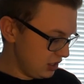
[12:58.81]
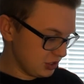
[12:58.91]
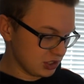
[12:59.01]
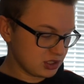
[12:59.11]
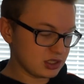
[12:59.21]
It
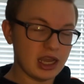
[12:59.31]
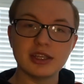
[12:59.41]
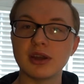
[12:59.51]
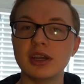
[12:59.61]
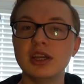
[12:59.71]
just
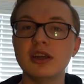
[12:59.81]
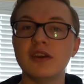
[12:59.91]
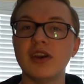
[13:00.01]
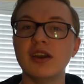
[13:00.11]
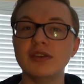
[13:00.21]
slides right here.
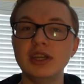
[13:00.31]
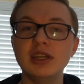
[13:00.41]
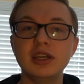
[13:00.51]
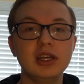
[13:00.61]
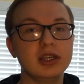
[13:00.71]
If I ever need
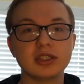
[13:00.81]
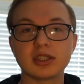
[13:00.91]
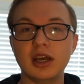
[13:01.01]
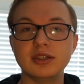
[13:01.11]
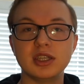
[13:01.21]
it, just
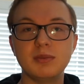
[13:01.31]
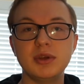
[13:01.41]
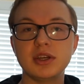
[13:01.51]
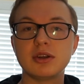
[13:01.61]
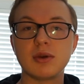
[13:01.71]
unzip
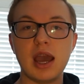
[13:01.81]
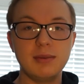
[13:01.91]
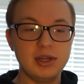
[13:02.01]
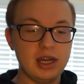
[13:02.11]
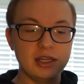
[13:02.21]
it, grab
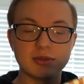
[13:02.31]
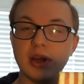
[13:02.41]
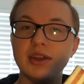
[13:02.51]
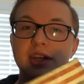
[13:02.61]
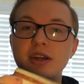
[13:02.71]
it, and it's
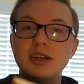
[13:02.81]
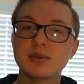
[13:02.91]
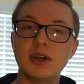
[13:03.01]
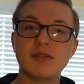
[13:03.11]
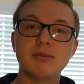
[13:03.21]
right there. It's
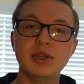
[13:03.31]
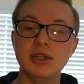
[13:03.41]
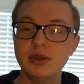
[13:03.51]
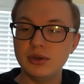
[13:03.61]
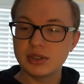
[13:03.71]
ready for me to
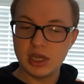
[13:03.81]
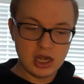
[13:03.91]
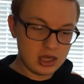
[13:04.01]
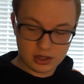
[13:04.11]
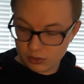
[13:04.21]
use.
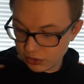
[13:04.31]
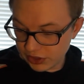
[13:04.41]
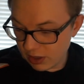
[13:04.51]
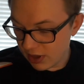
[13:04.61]
The cool thing